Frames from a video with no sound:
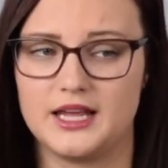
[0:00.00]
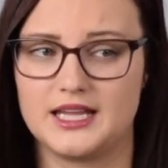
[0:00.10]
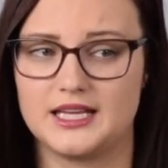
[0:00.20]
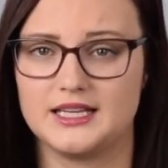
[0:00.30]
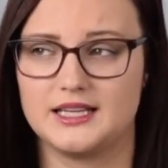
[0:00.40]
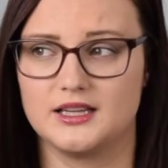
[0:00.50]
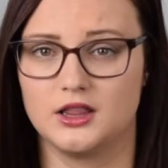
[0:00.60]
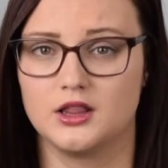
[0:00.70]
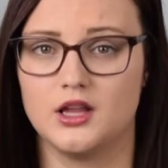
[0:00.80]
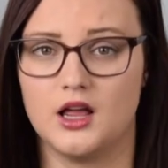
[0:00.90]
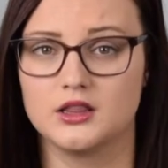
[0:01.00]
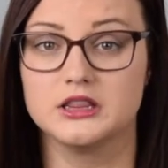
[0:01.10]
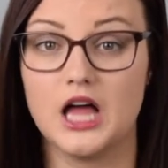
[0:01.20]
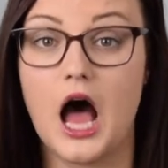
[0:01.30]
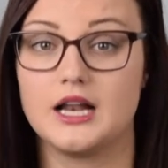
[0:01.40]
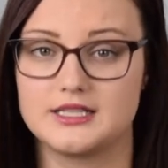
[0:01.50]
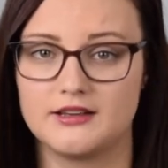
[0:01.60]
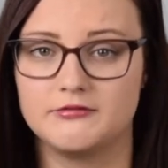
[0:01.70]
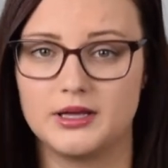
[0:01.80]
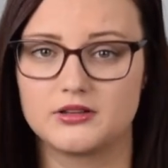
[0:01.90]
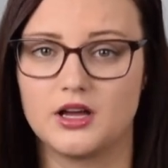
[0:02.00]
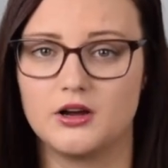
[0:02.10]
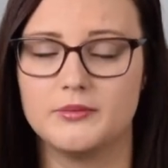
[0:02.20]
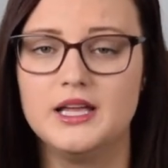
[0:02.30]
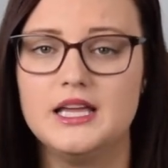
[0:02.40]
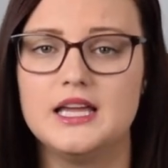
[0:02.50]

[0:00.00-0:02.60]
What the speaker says: like a lot of milk home.